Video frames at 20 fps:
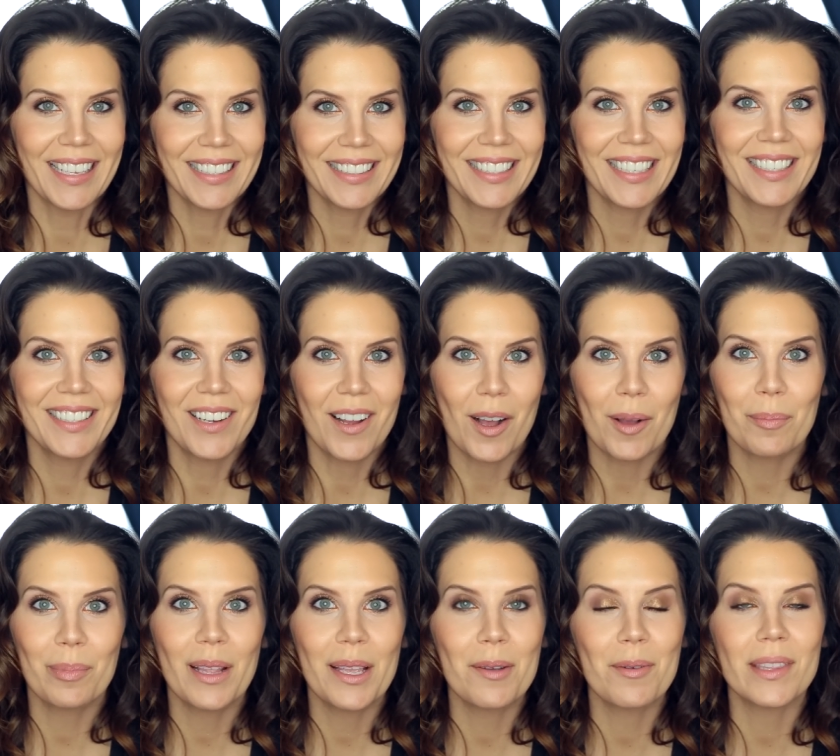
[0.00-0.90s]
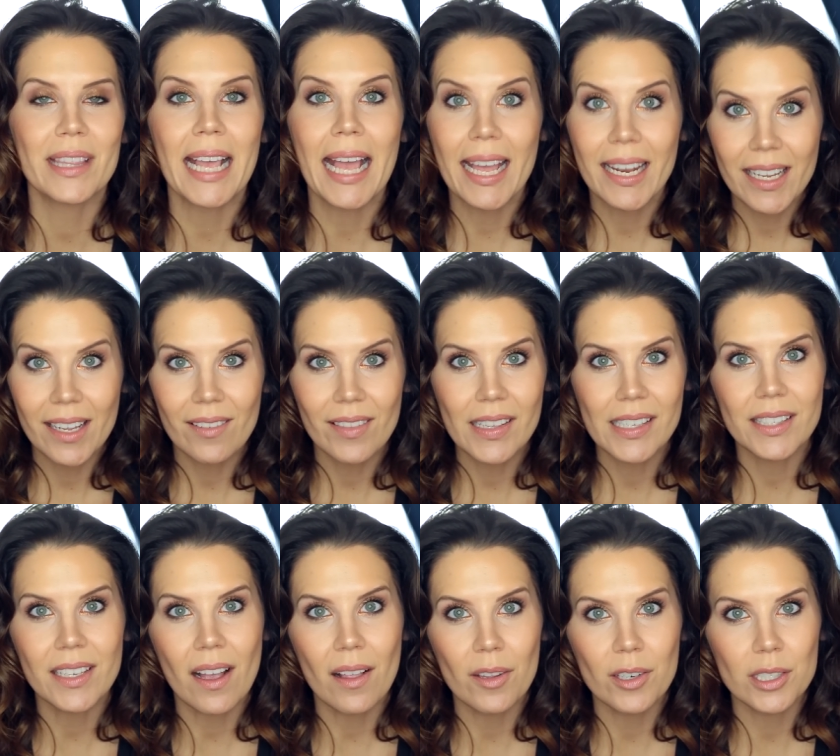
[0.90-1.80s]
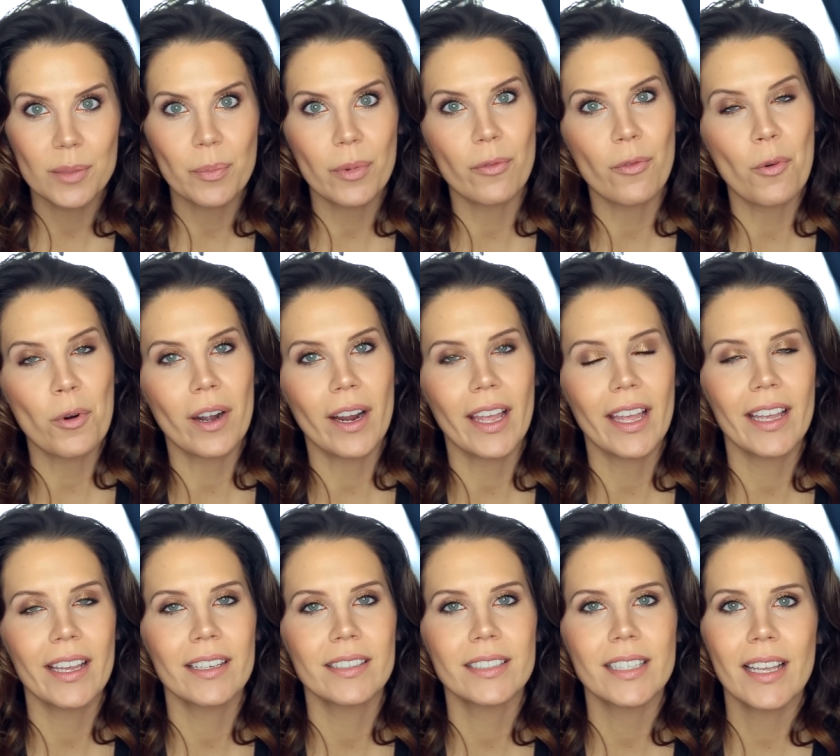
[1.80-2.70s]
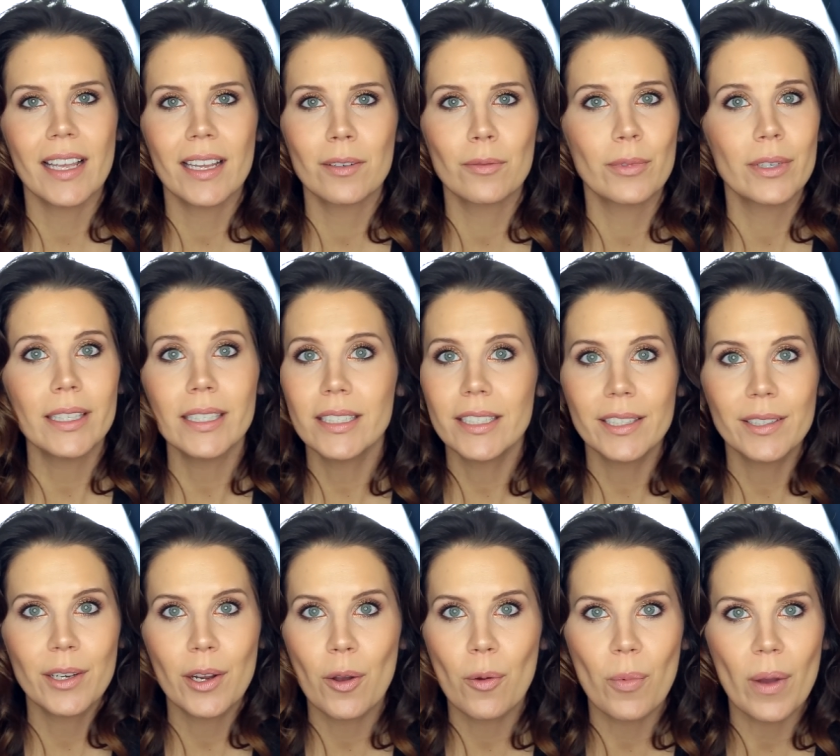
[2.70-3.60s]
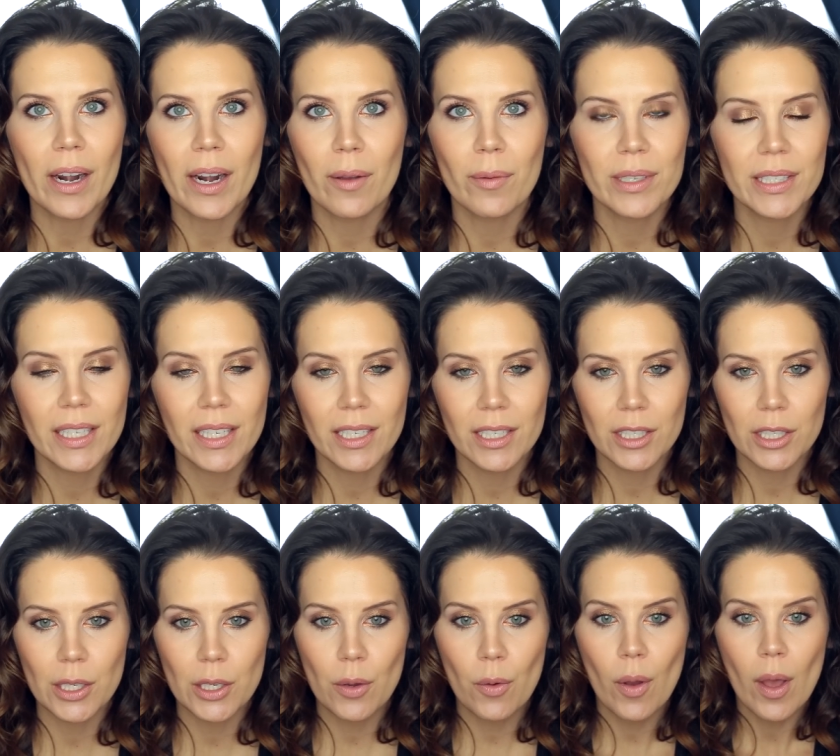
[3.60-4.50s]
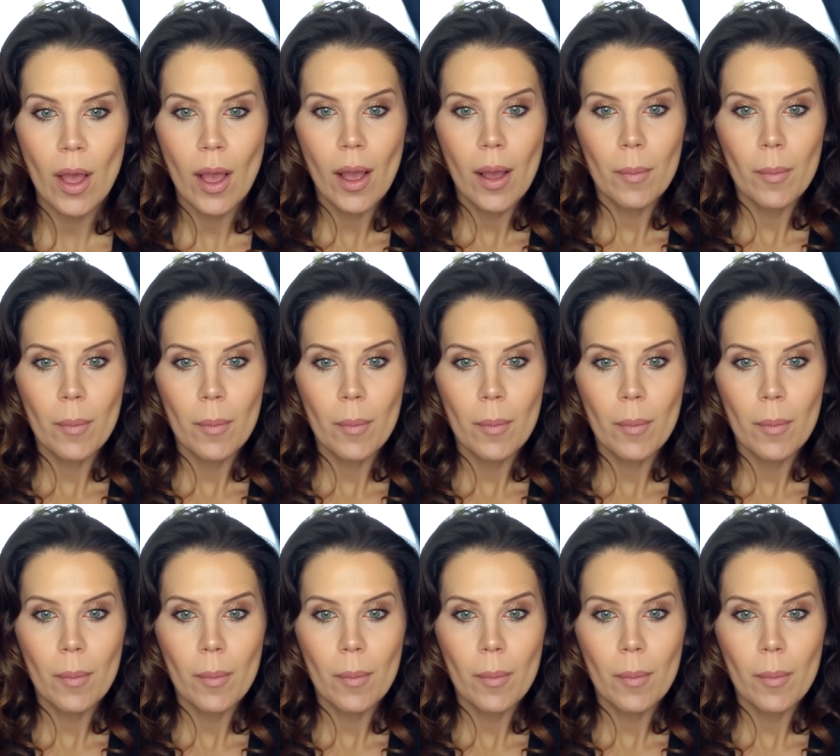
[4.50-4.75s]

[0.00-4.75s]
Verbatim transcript: I did not play with any of these colors beforehand and really didn't know what I was going to do,